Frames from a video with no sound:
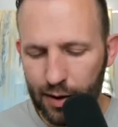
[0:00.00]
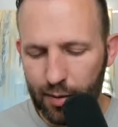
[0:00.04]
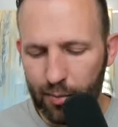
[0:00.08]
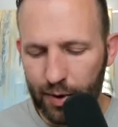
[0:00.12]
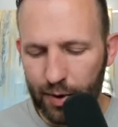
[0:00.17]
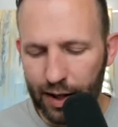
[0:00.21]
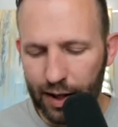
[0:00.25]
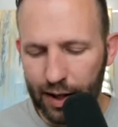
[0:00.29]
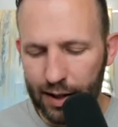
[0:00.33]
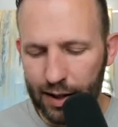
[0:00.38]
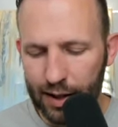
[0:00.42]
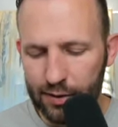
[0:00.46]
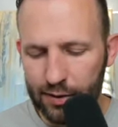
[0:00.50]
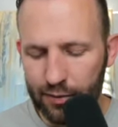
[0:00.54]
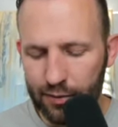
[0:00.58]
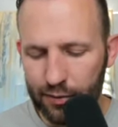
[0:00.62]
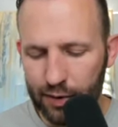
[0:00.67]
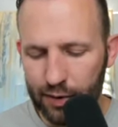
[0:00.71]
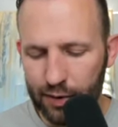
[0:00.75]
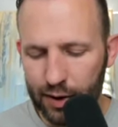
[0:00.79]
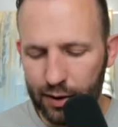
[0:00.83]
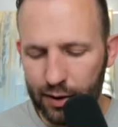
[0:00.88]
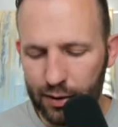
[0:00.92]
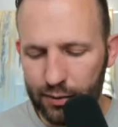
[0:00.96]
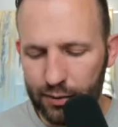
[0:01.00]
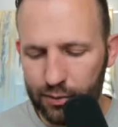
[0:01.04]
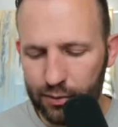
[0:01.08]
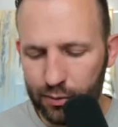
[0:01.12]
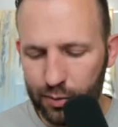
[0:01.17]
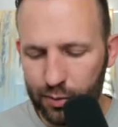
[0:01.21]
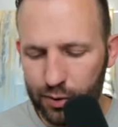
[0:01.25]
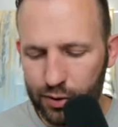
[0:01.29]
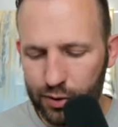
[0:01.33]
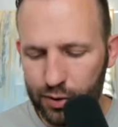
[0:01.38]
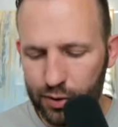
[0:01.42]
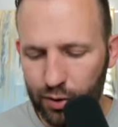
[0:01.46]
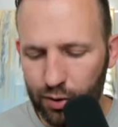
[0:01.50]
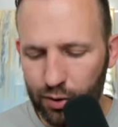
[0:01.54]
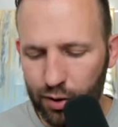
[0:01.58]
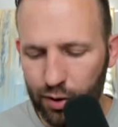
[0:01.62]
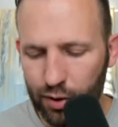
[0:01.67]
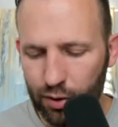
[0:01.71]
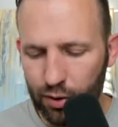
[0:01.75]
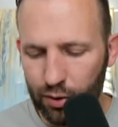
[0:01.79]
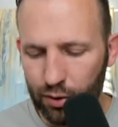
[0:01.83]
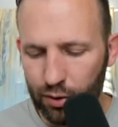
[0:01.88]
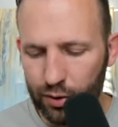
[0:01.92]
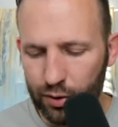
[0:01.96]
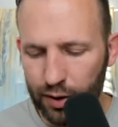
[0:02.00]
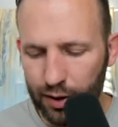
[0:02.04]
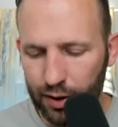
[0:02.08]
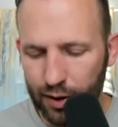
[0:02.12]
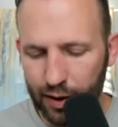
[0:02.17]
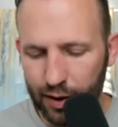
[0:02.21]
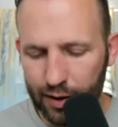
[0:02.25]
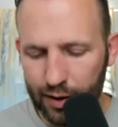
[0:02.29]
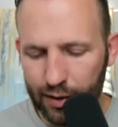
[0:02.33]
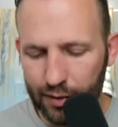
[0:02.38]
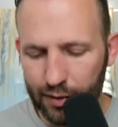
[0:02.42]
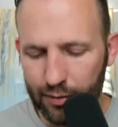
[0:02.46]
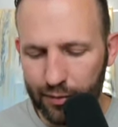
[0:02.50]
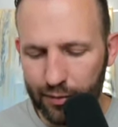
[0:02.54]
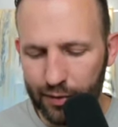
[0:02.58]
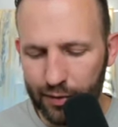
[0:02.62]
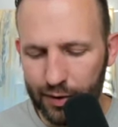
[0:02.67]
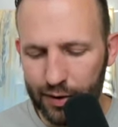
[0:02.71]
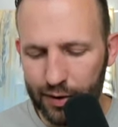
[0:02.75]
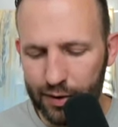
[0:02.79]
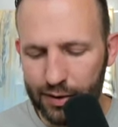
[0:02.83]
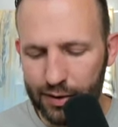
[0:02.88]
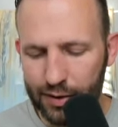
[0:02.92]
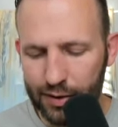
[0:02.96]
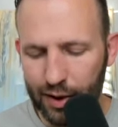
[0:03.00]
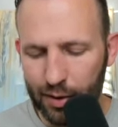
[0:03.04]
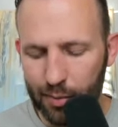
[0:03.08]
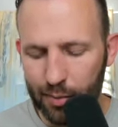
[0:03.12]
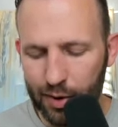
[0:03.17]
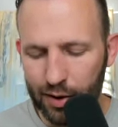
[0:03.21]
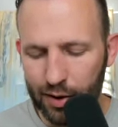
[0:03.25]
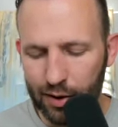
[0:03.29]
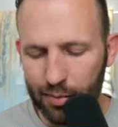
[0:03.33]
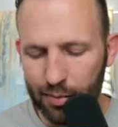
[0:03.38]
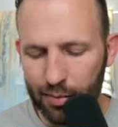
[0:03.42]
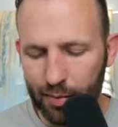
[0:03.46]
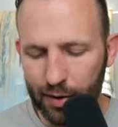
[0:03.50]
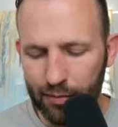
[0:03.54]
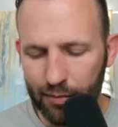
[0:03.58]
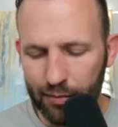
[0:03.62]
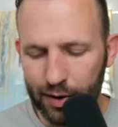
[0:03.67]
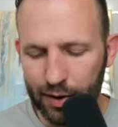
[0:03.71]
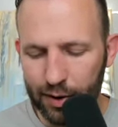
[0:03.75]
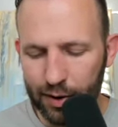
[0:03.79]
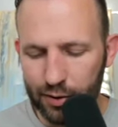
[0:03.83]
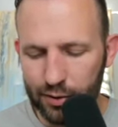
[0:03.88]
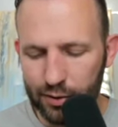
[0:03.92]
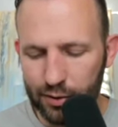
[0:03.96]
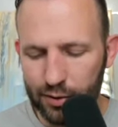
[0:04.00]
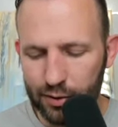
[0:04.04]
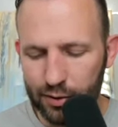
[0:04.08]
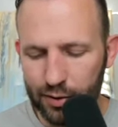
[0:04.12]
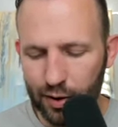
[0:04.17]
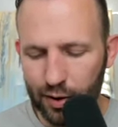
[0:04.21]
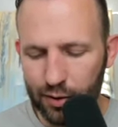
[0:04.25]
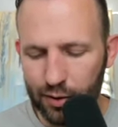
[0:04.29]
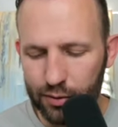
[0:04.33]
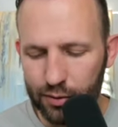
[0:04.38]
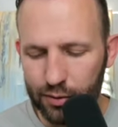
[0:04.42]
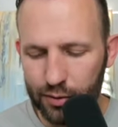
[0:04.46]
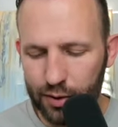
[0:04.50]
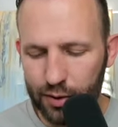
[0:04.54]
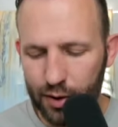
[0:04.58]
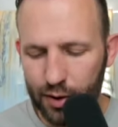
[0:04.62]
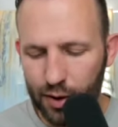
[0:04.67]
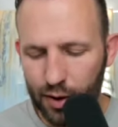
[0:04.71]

My hands and feet were so cold, I couldn't feel the sand beneath my fingers and toes.